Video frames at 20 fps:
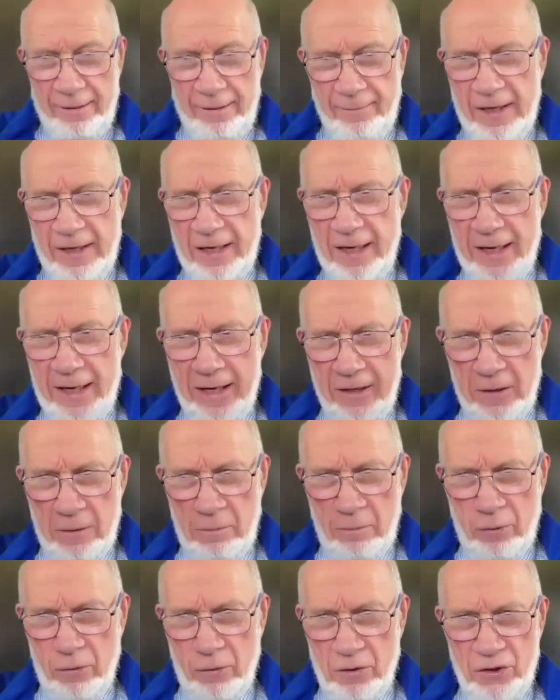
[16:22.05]
and then I
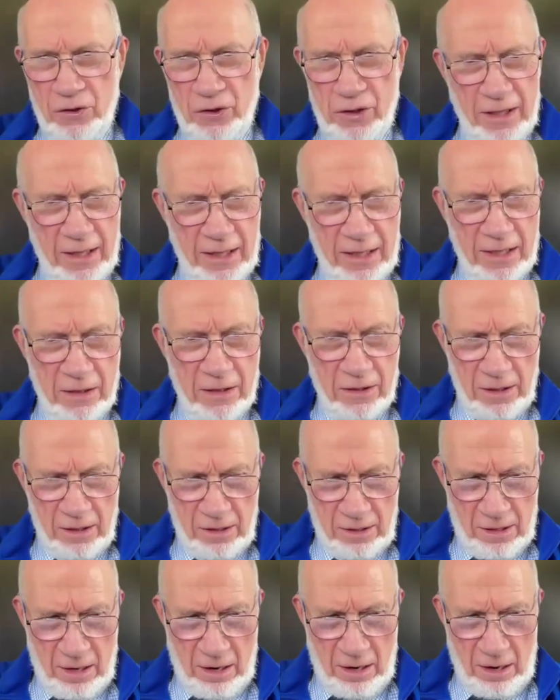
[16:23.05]
added Portuguese,
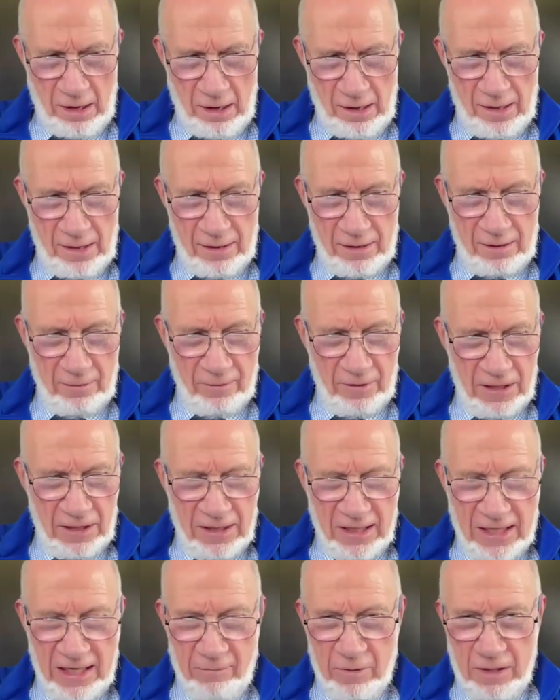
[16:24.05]

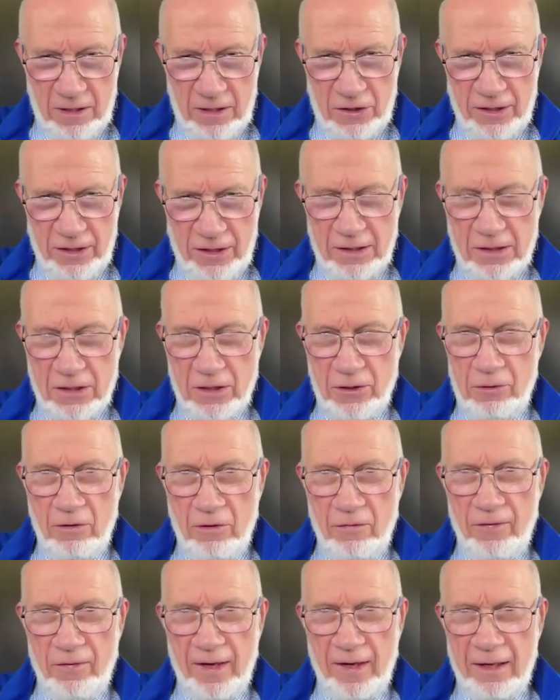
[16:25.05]
which gave me the chance to
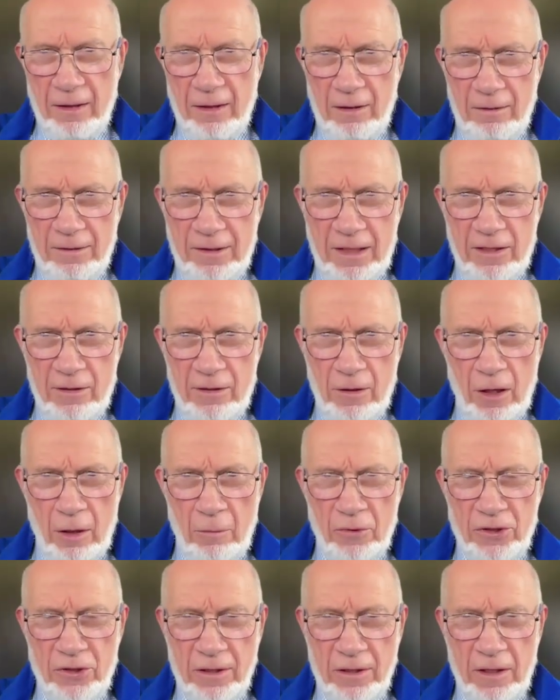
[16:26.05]
do a final year
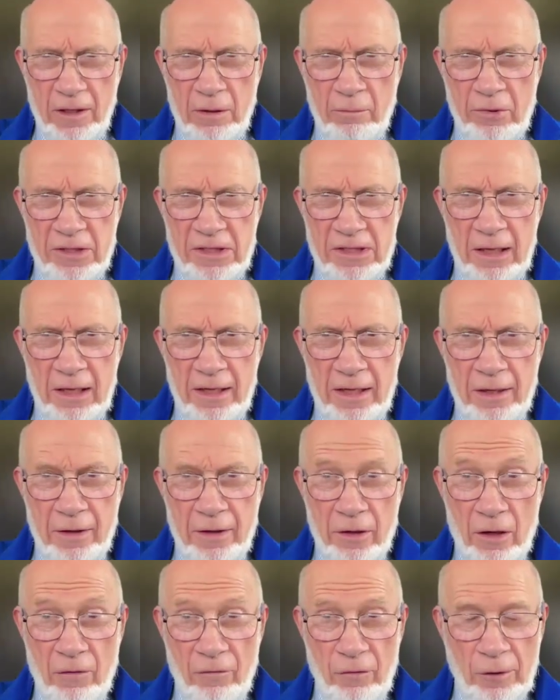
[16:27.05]
option on the
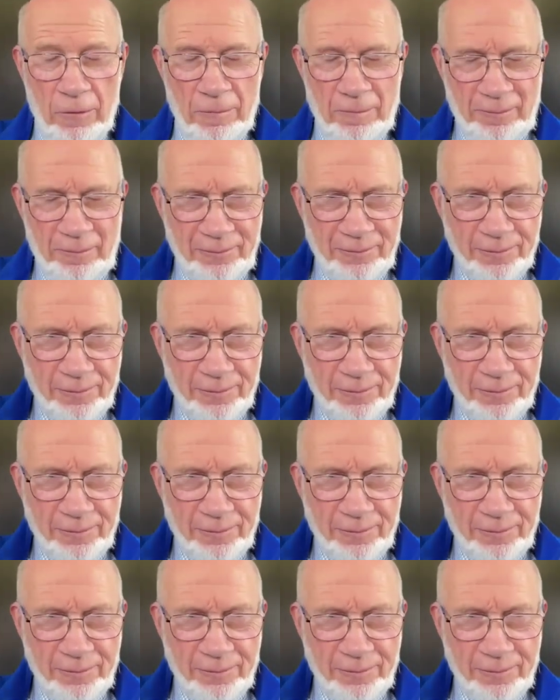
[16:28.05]
Brazilian novel,